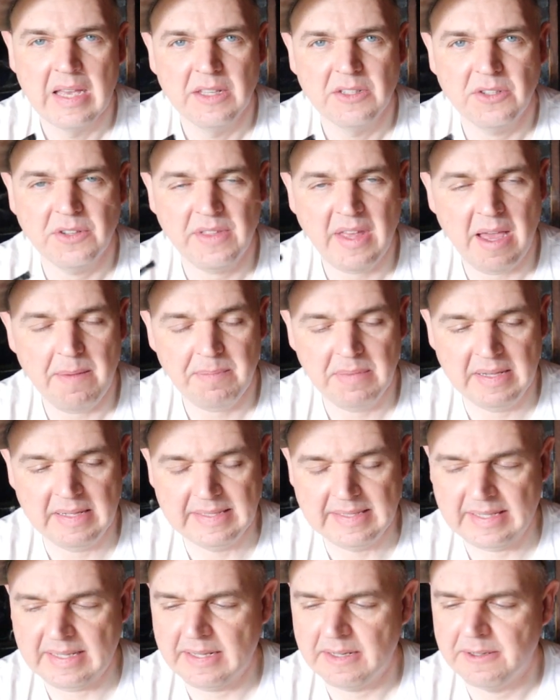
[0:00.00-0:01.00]
So that being
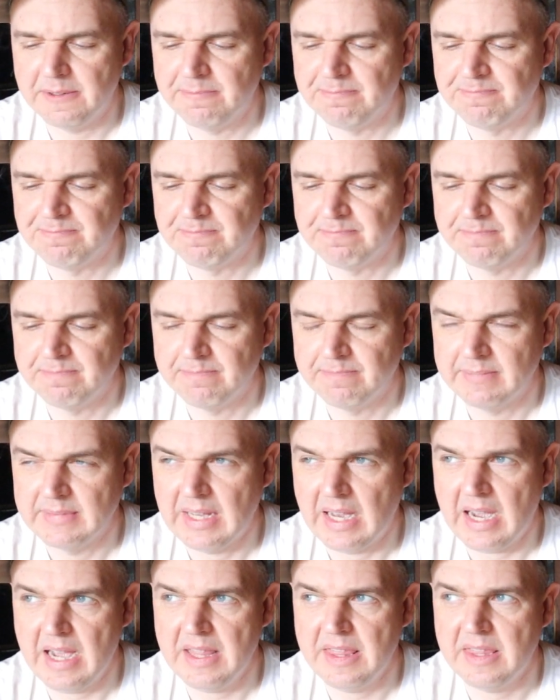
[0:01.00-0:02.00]
said,
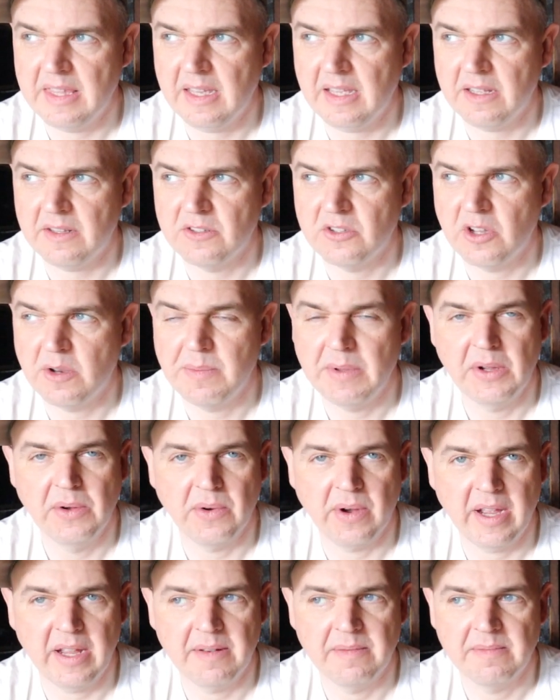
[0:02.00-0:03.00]
I think it's going to be
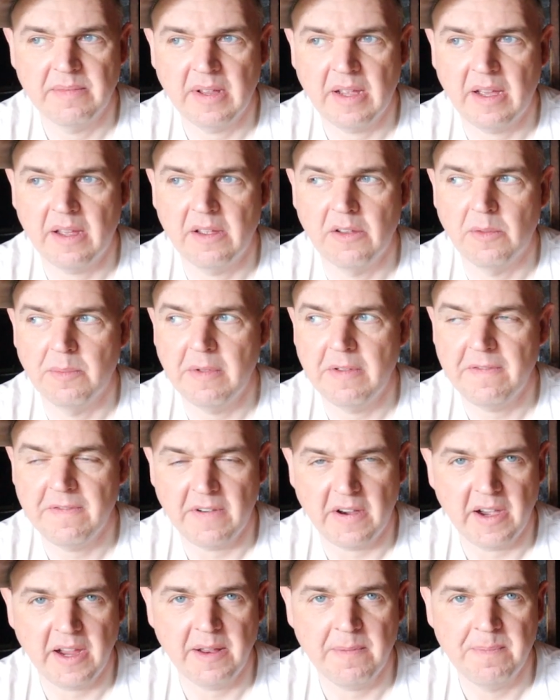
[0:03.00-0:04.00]
great. It'll be
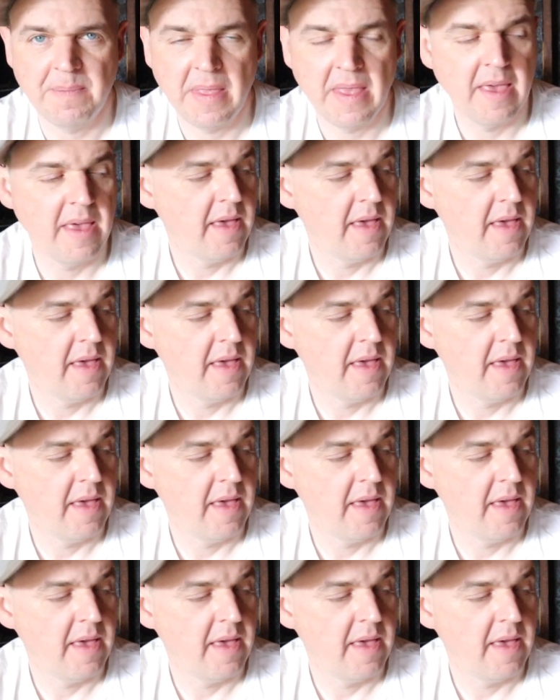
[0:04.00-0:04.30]
fine.